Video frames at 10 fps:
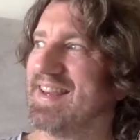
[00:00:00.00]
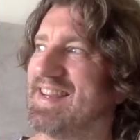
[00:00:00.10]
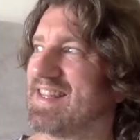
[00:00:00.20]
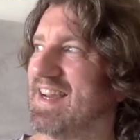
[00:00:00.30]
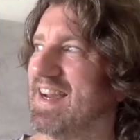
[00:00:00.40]

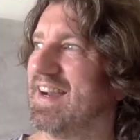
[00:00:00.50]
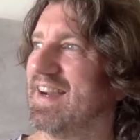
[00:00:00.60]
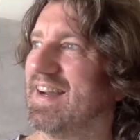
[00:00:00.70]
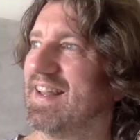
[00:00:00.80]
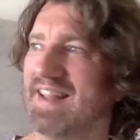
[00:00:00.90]

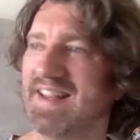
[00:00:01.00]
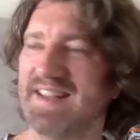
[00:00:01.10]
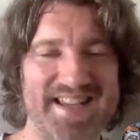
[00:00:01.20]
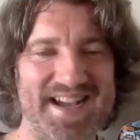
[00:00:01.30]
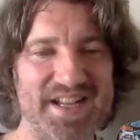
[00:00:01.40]

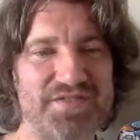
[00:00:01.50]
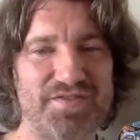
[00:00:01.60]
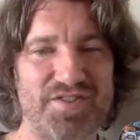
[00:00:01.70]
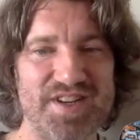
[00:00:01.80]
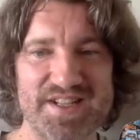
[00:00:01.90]
like little
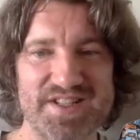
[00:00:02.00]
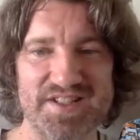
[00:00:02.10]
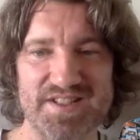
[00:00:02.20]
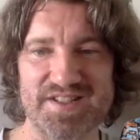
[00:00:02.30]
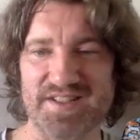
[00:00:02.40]

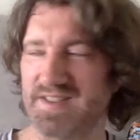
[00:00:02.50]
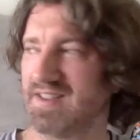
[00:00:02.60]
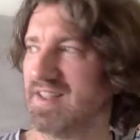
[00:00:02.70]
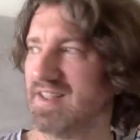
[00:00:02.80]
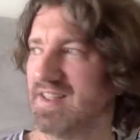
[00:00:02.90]

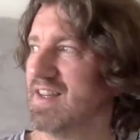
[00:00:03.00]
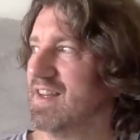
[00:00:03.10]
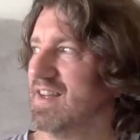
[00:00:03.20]
catchphrases and